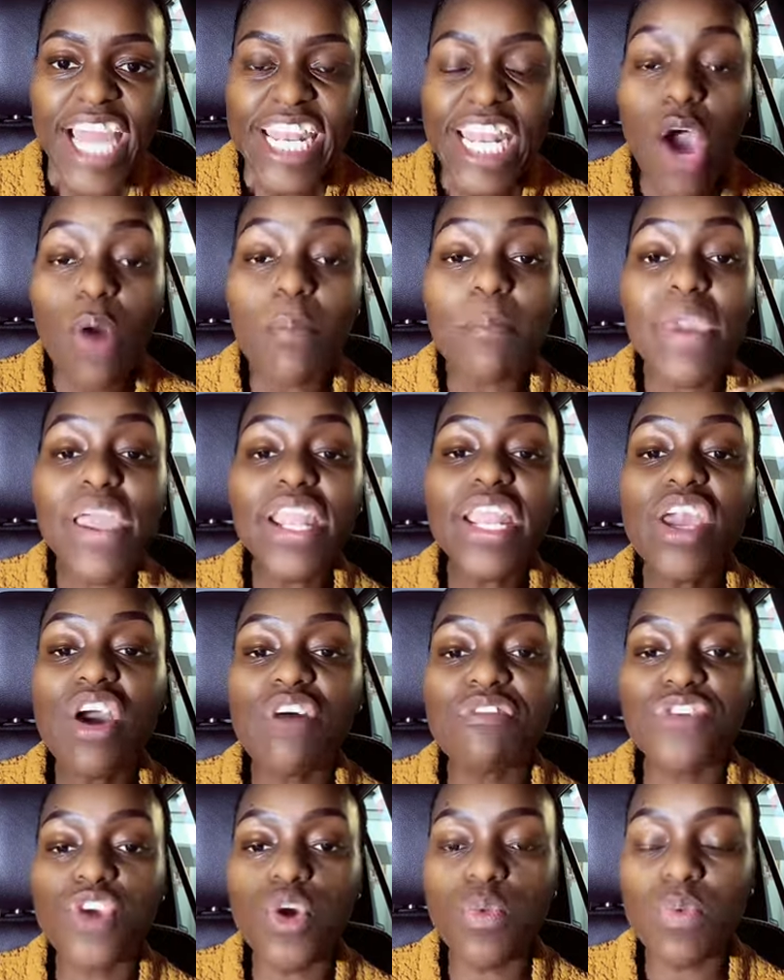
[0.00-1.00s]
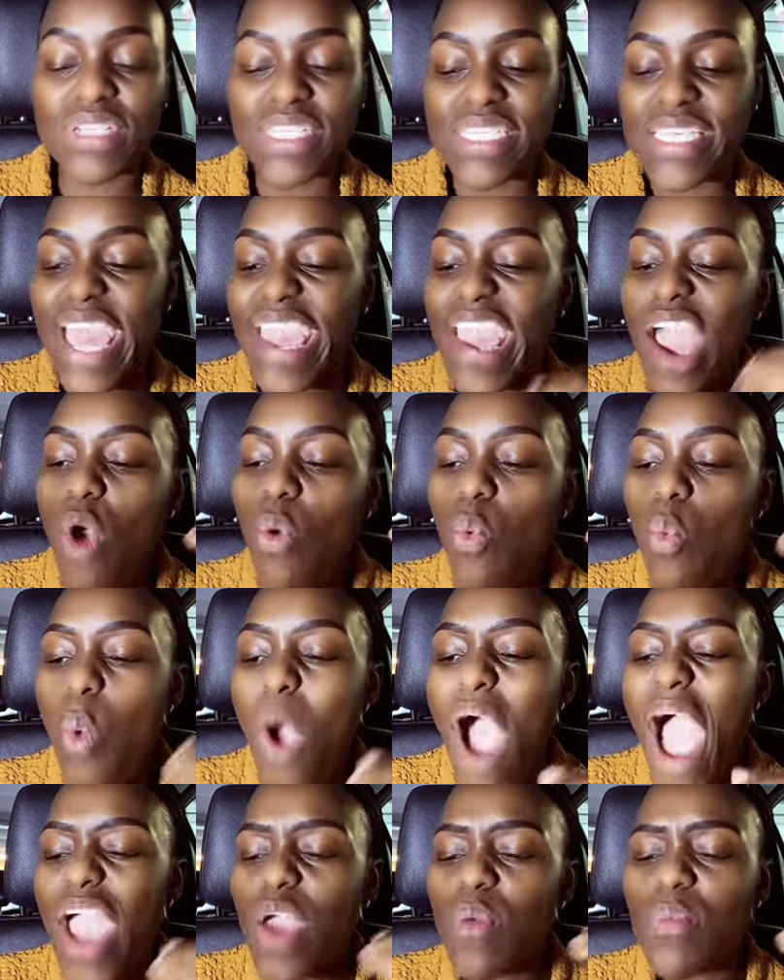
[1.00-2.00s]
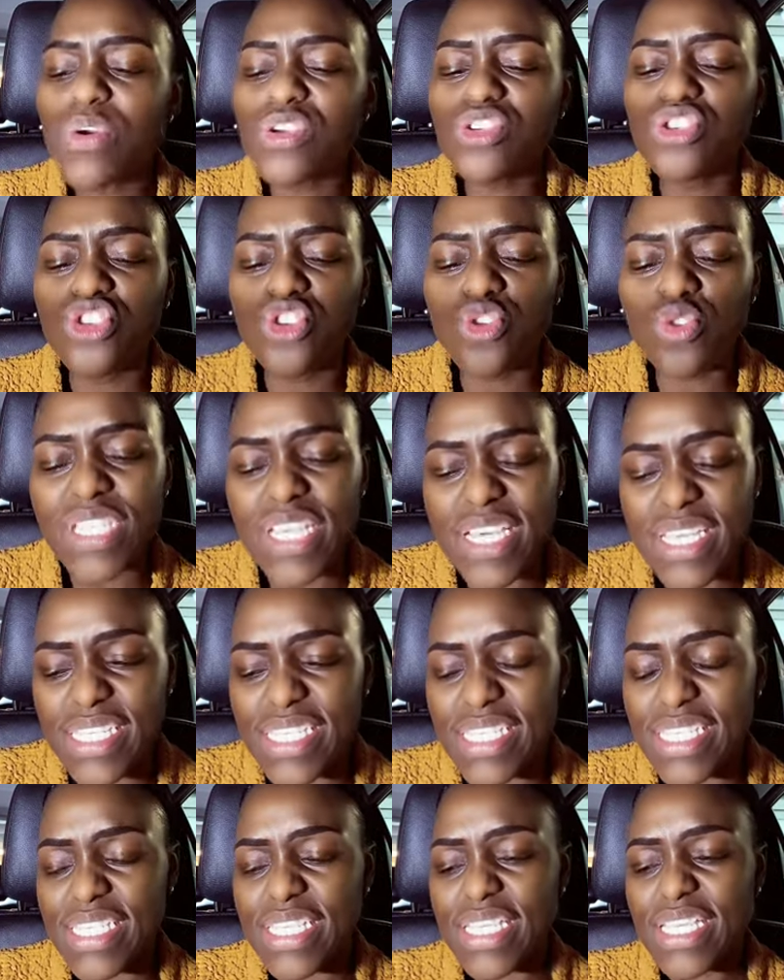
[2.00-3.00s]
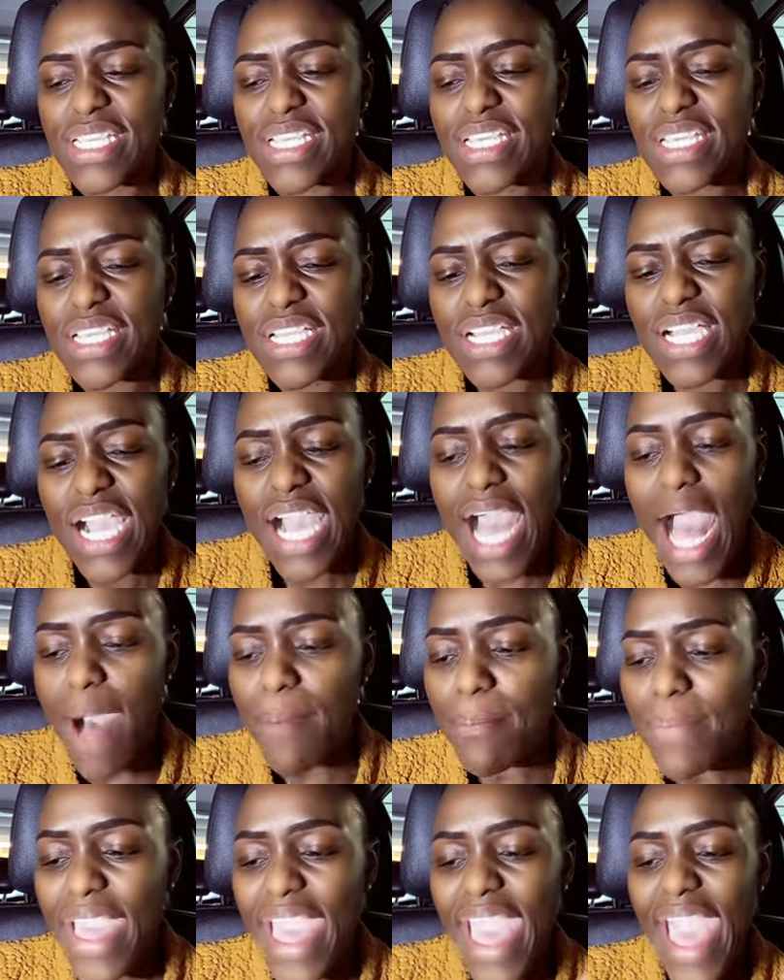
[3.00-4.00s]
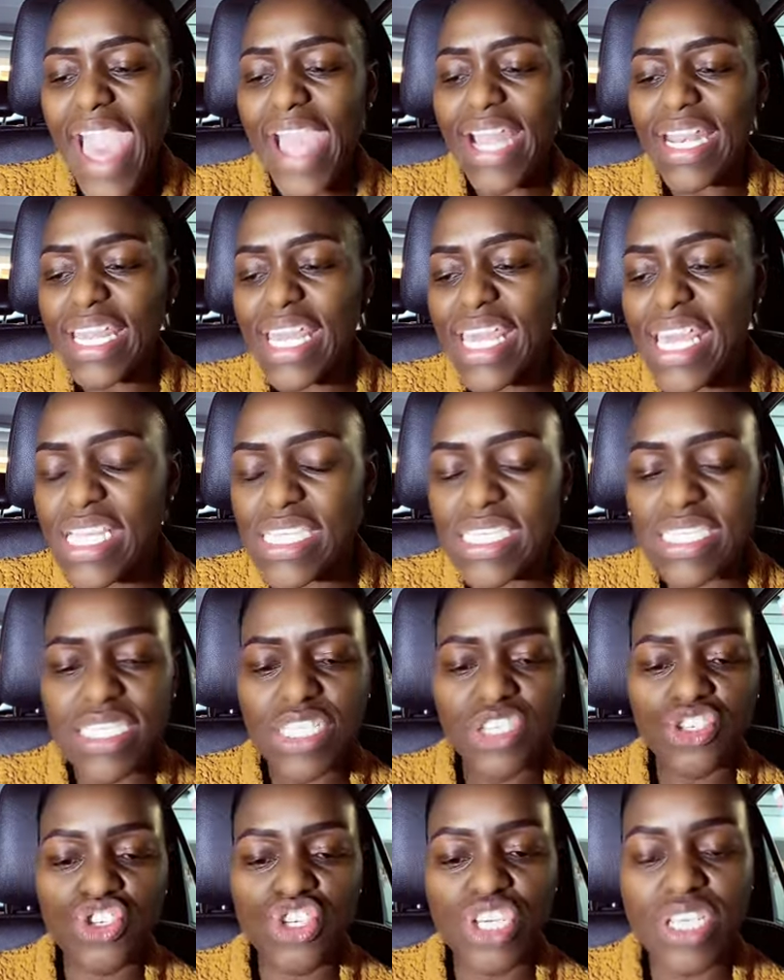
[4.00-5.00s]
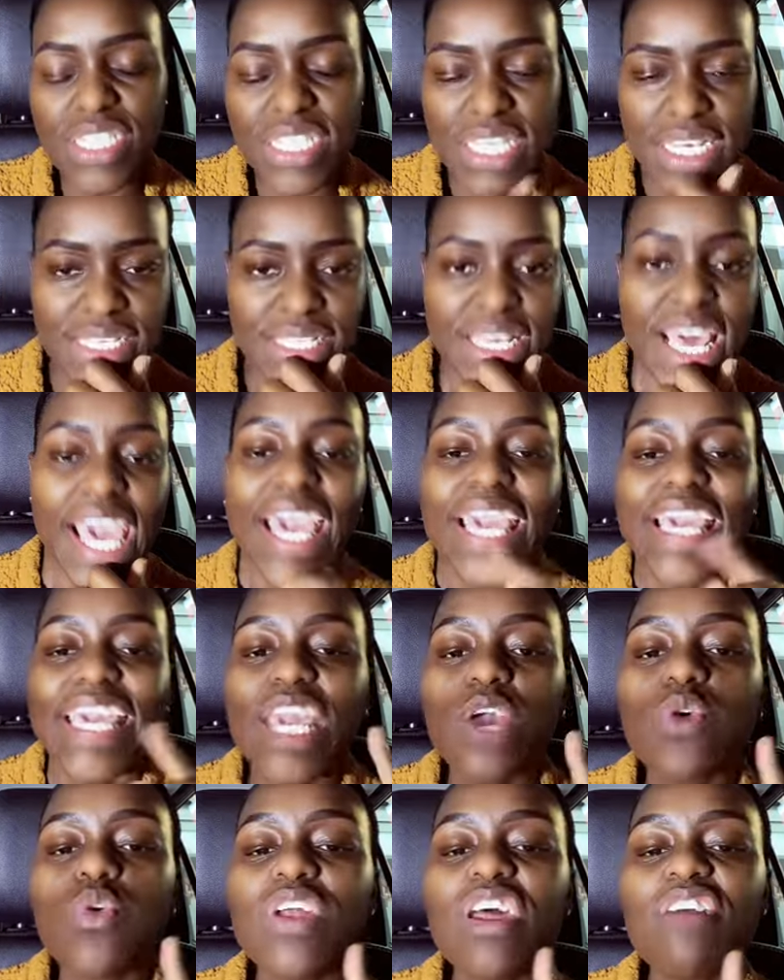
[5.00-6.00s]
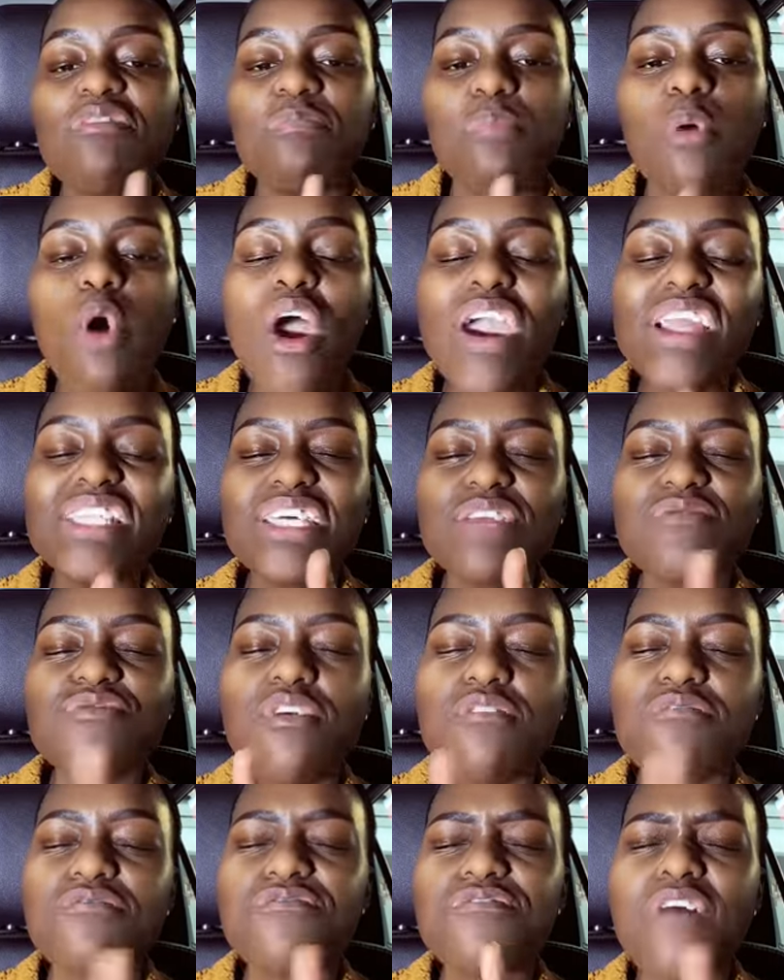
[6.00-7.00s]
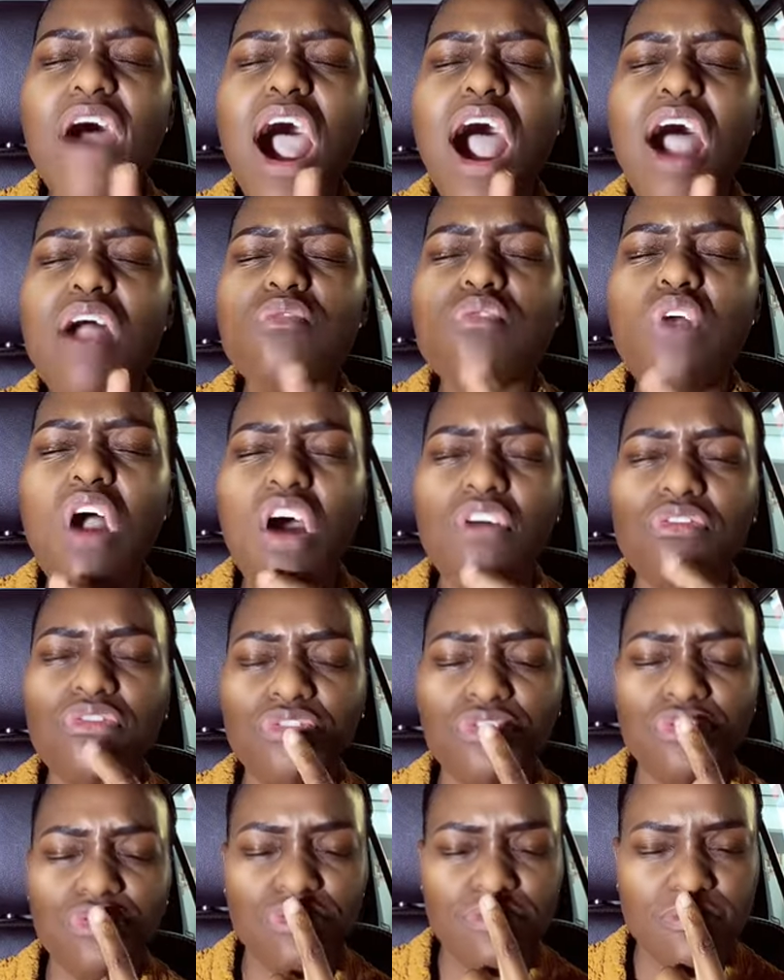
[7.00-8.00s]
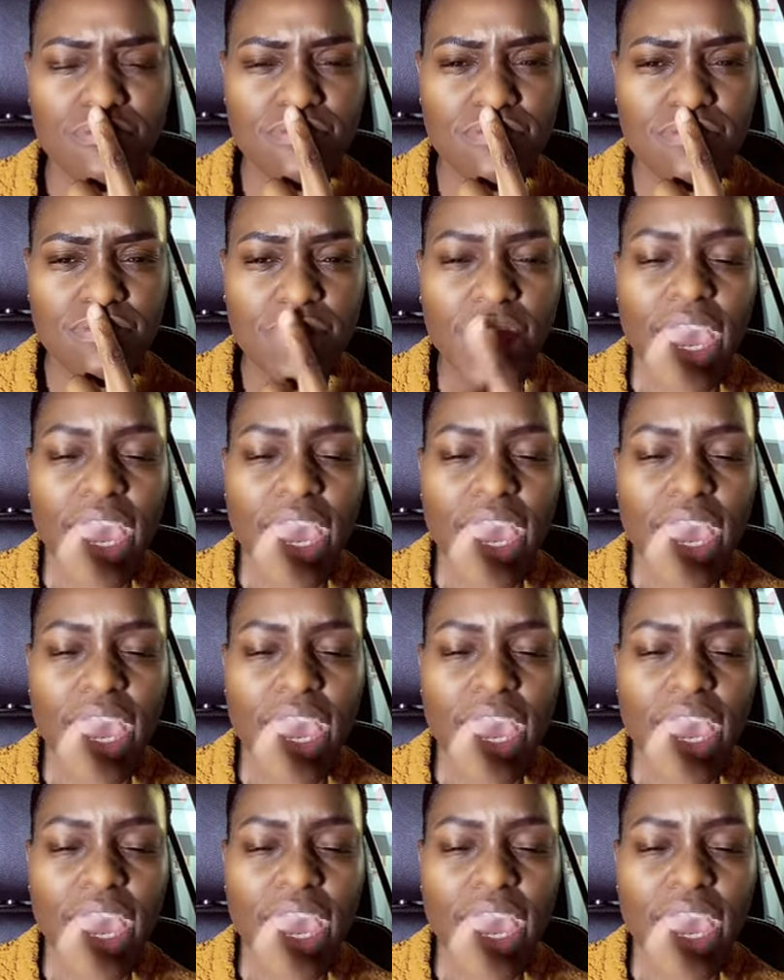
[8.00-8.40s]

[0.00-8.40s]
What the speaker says: Now, many of you would say, why would Judas come and kiss Jesus? He could have pointed from far off.